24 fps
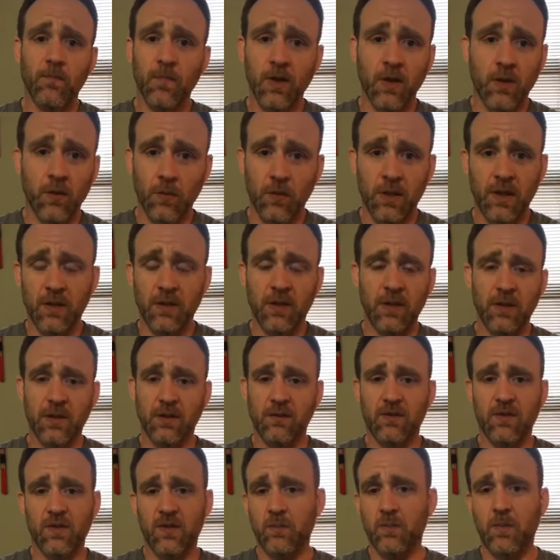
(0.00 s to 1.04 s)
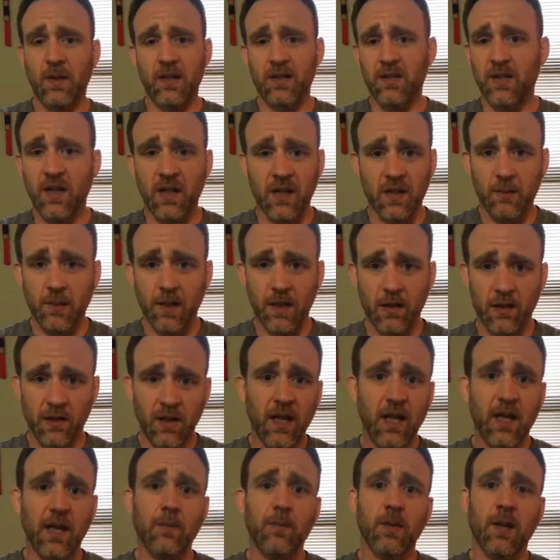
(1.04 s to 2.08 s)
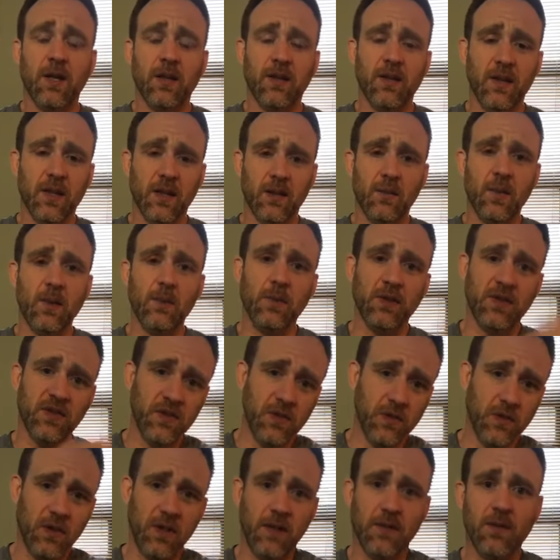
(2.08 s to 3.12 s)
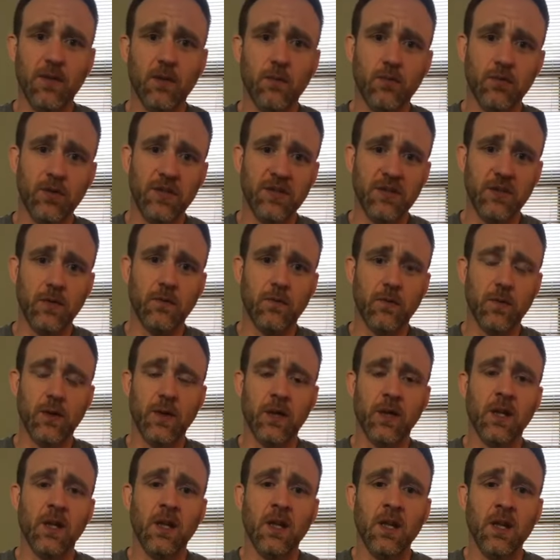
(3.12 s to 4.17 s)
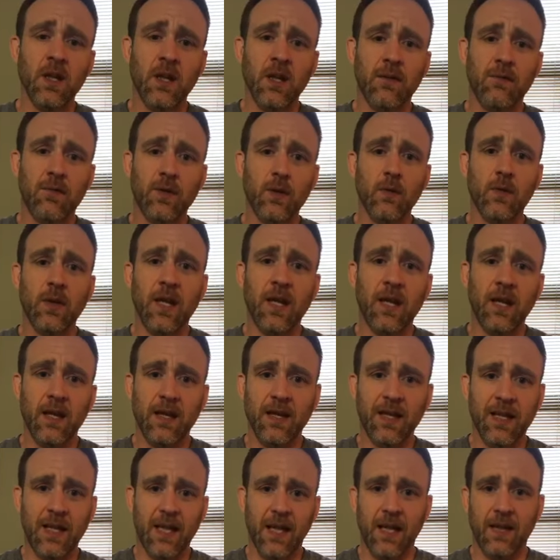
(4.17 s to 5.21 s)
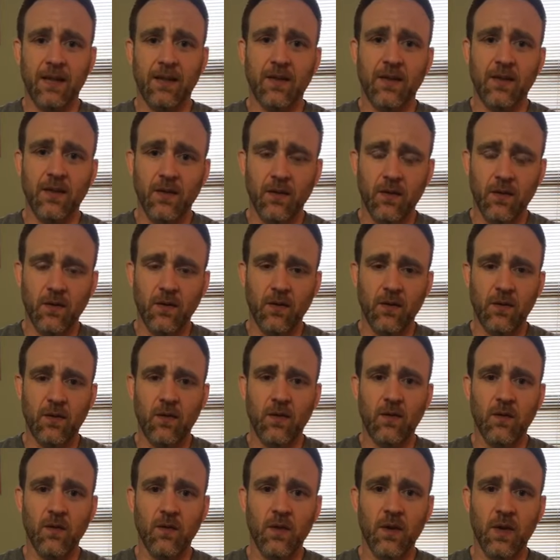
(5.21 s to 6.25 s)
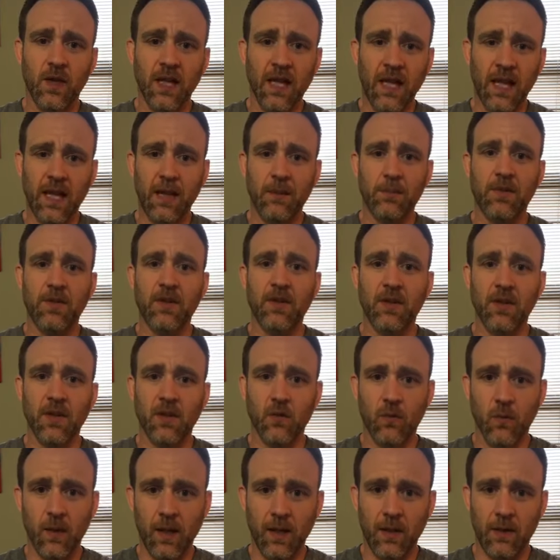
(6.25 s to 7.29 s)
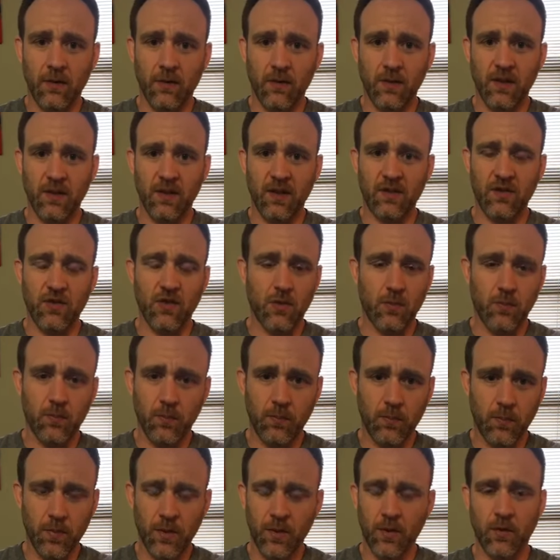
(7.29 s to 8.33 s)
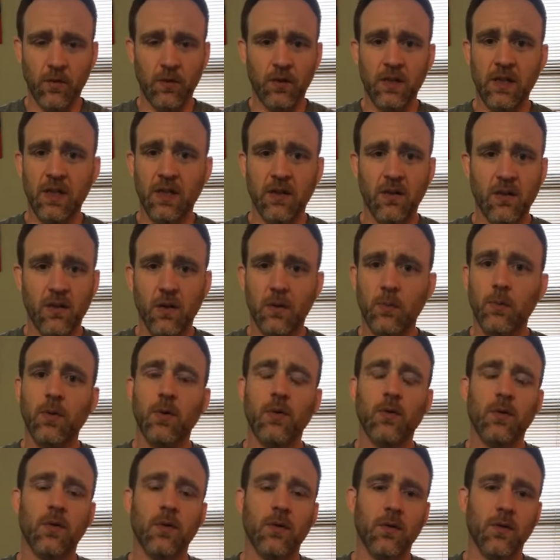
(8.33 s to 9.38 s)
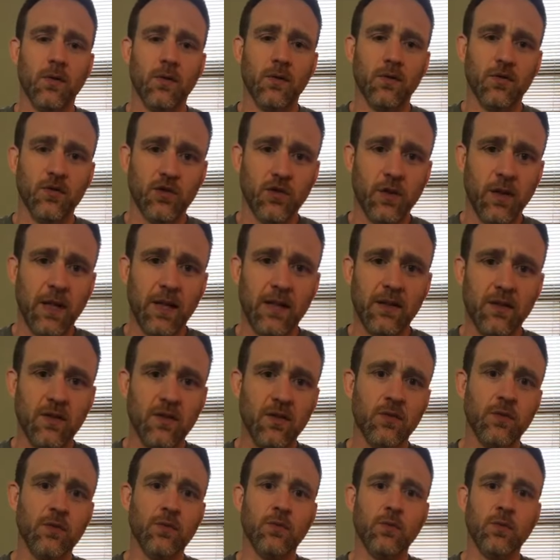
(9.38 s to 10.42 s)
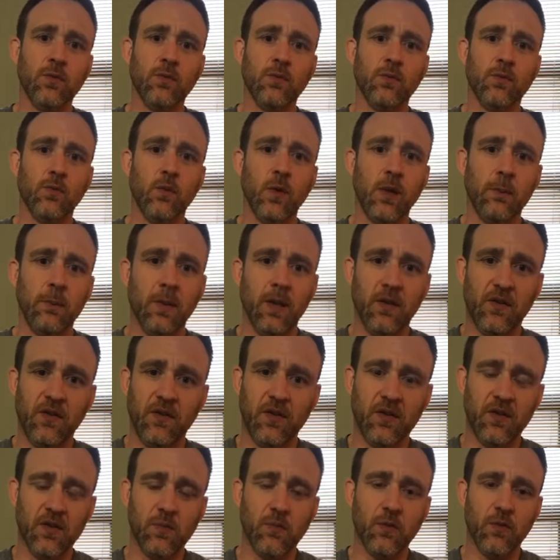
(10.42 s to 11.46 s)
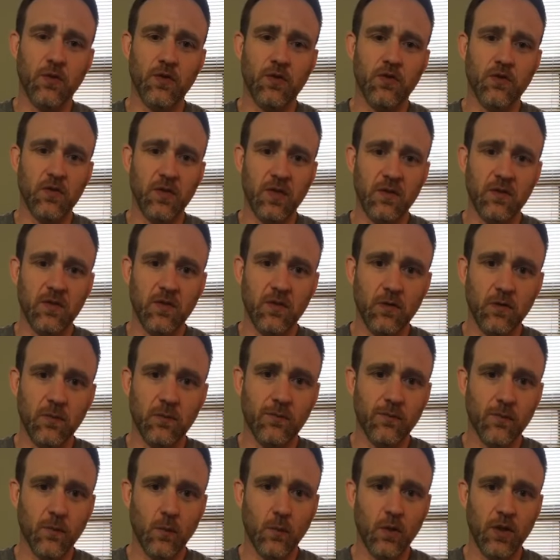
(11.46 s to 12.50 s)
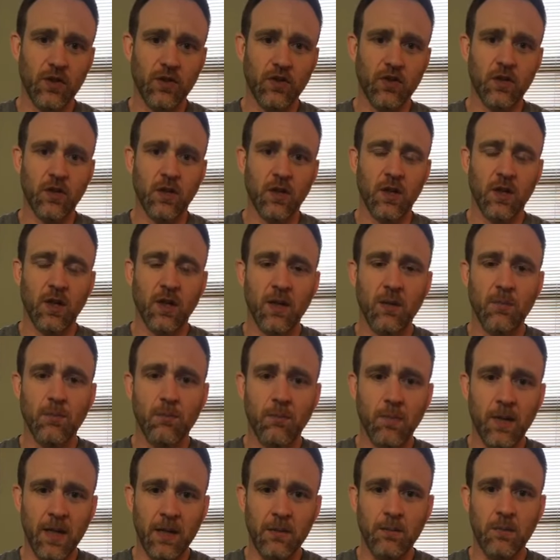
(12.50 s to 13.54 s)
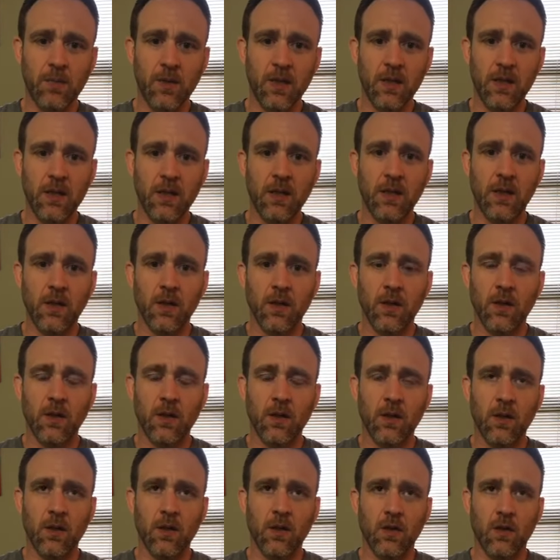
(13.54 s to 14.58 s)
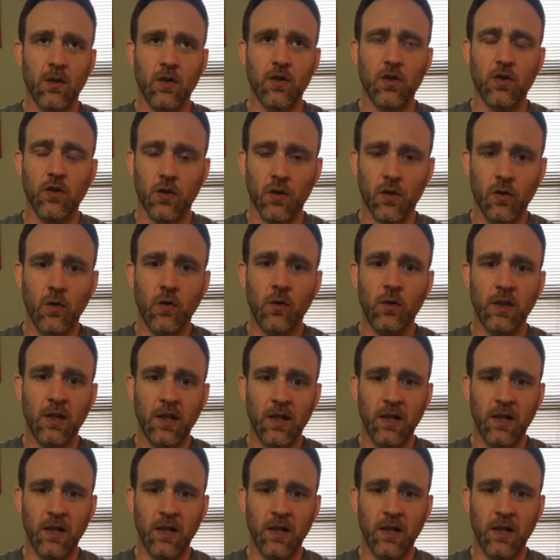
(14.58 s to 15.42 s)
It's been talked about a lot, but I think people still love to breeze over it. If you can't get the game to the ground, unless you're purely a guard puller trying to win medals in sport jiu-jitsu, which might be your goal